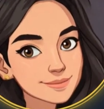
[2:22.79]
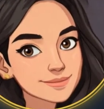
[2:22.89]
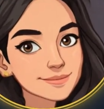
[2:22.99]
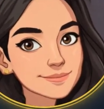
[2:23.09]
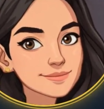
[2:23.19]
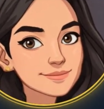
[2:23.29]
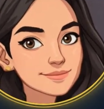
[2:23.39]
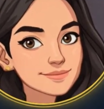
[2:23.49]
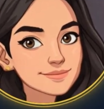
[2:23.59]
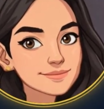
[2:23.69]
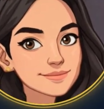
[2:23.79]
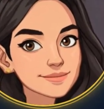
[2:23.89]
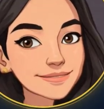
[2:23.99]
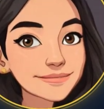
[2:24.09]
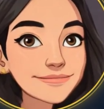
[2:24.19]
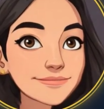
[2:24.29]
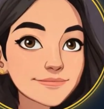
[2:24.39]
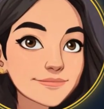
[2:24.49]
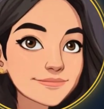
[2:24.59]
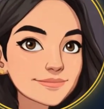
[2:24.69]
Serverless excels in
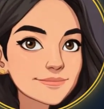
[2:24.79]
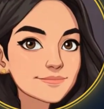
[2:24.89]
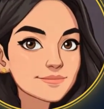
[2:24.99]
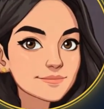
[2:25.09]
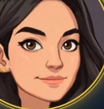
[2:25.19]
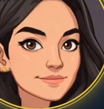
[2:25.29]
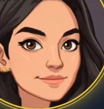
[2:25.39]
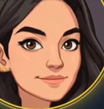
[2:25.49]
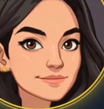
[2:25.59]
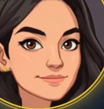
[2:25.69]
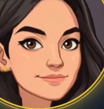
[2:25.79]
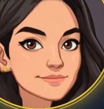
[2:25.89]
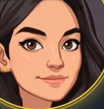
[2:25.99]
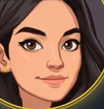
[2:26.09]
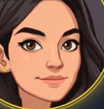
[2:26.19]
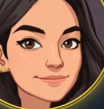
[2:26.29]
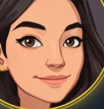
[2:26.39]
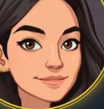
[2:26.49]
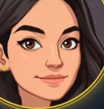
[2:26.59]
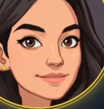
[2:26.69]
dynamic scaling. Choose
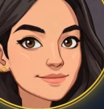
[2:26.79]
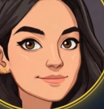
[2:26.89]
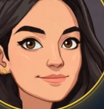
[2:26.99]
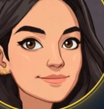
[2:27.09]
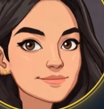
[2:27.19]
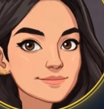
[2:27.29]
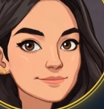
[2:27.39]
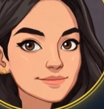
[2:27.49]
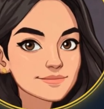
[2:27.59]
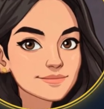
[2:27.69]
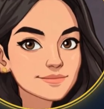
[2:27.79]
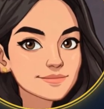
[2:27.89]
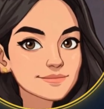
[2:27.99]
based on your workload needs.